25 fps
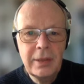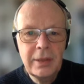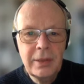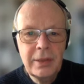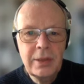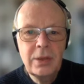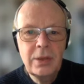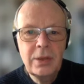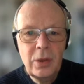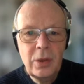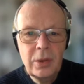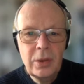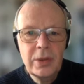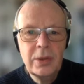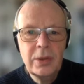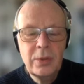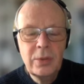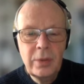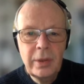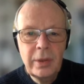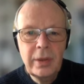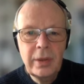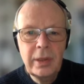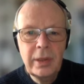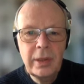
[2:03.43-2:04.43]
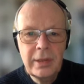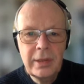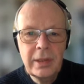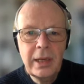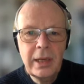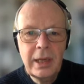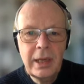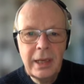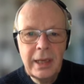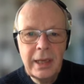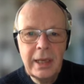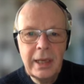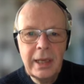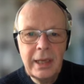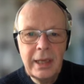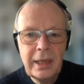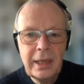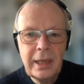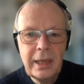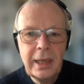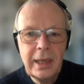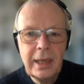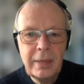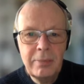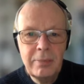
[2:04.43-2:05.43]
So also with this
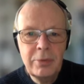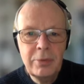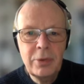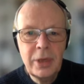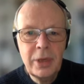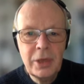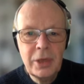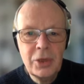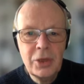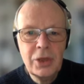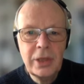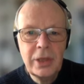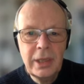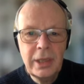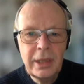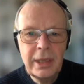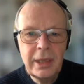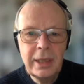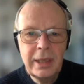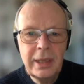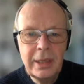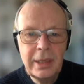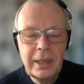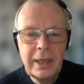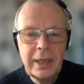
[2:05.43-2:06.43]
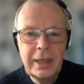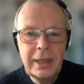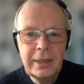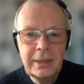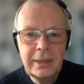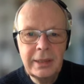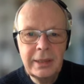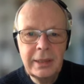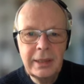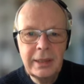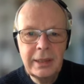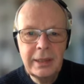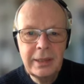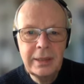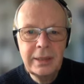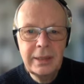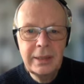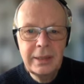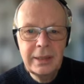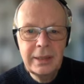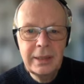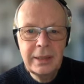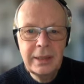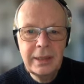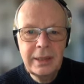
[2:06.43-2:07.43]
high pressure and
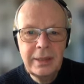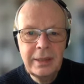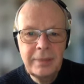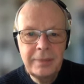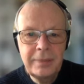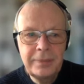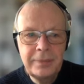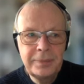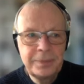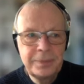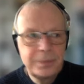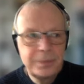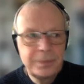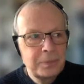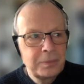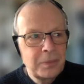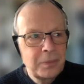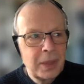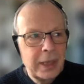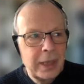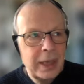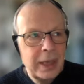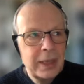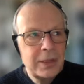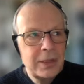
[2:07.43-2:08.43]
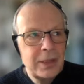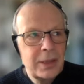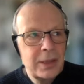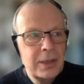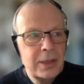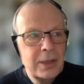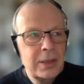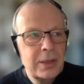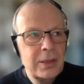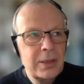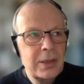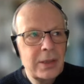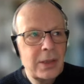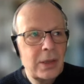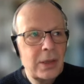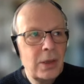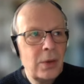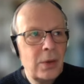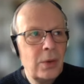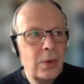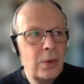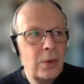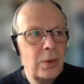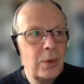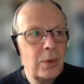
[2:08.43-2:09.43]

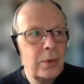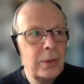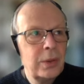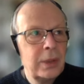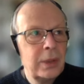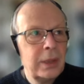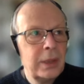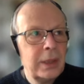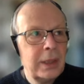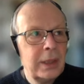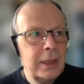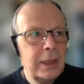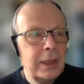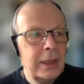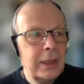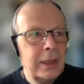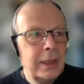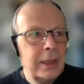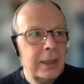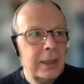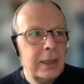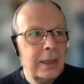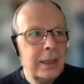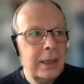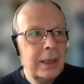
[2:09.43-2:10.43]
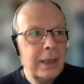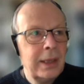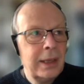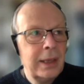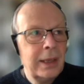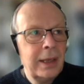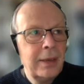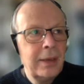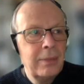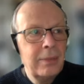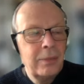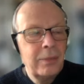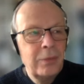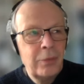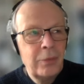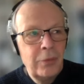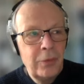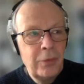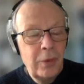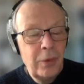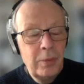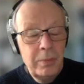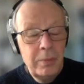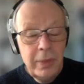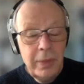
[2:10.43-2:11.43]
so
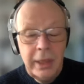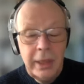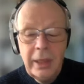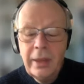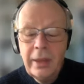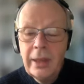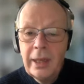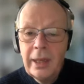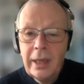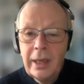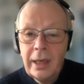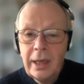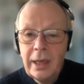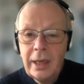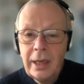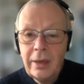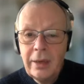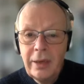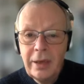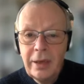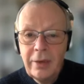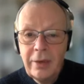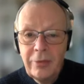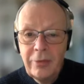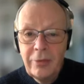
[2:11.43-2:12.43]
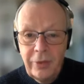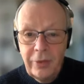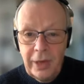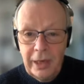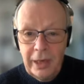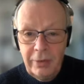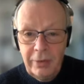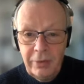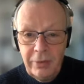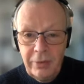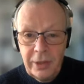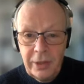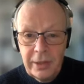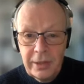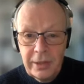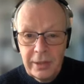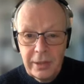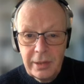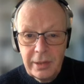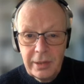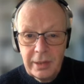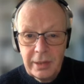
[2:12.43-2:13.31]
for me they are favorites